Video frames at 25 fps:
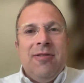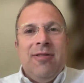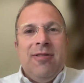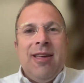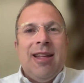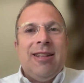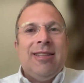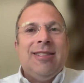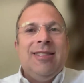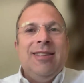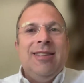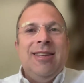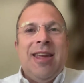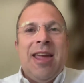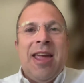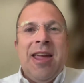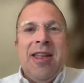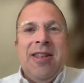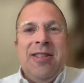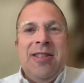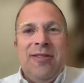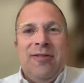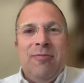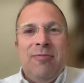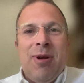That's the
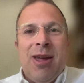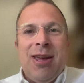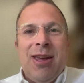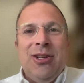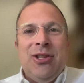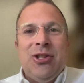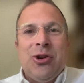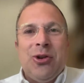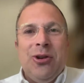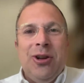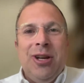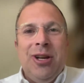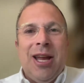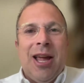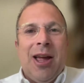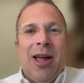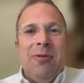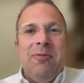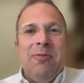end of my journey.